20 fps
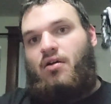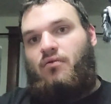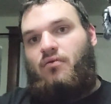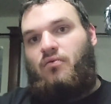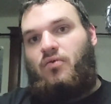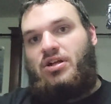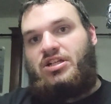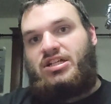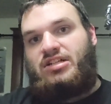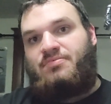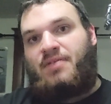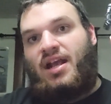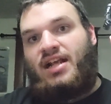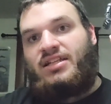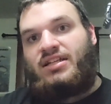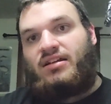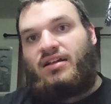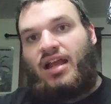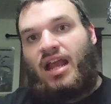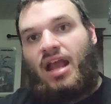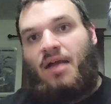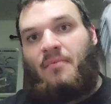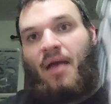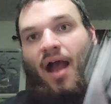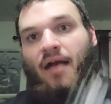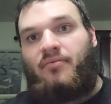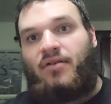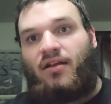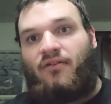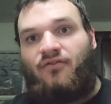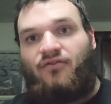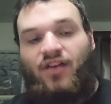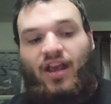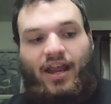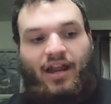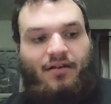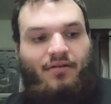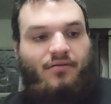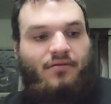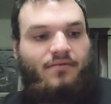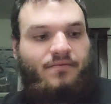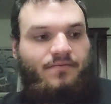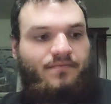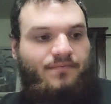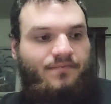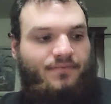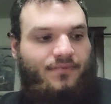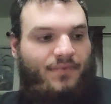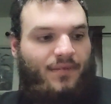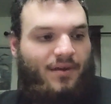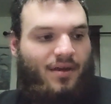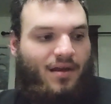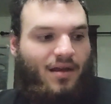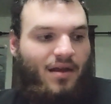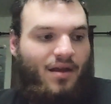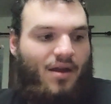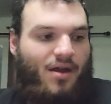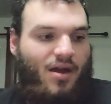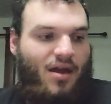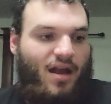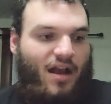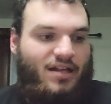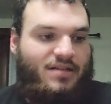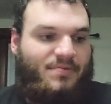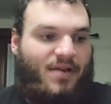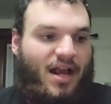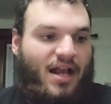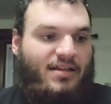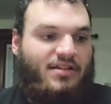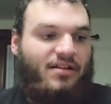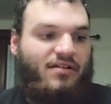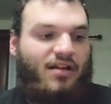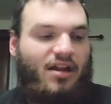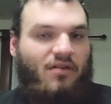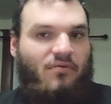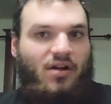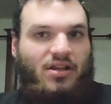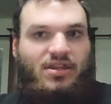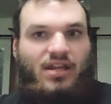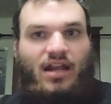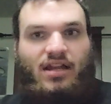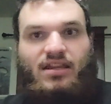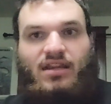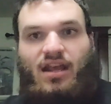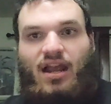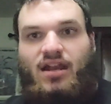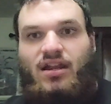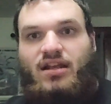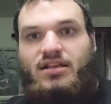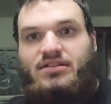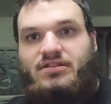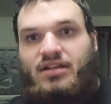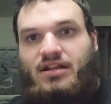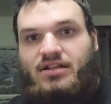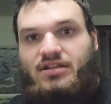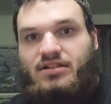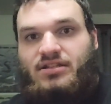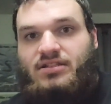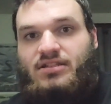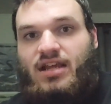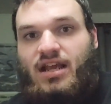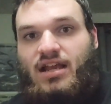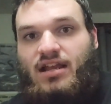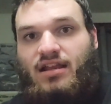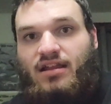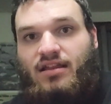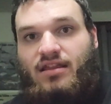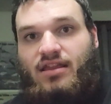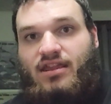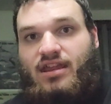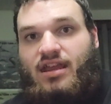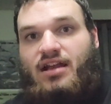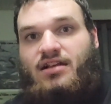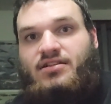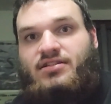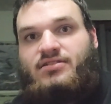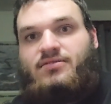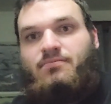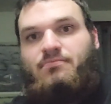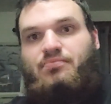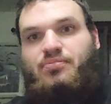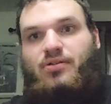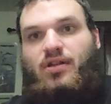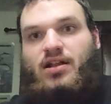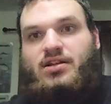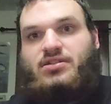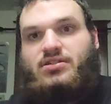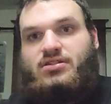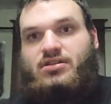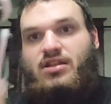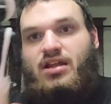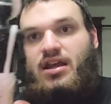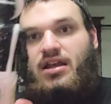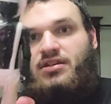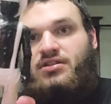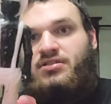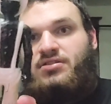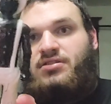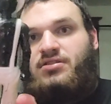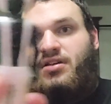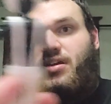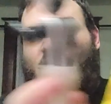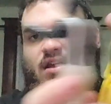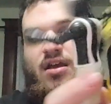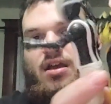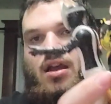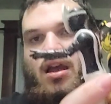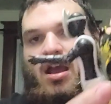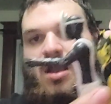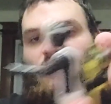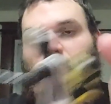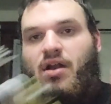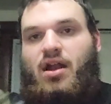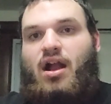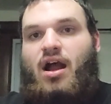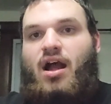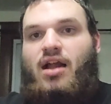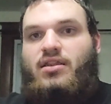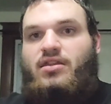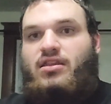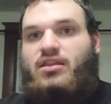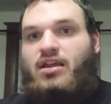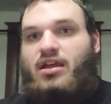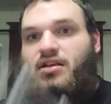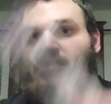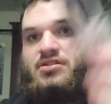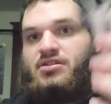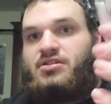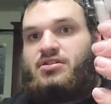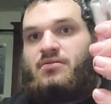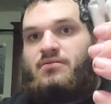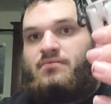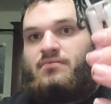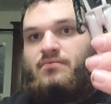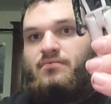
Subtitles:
Which is basically him having feet. It's basically what they did is they just did this plus this. And we got this.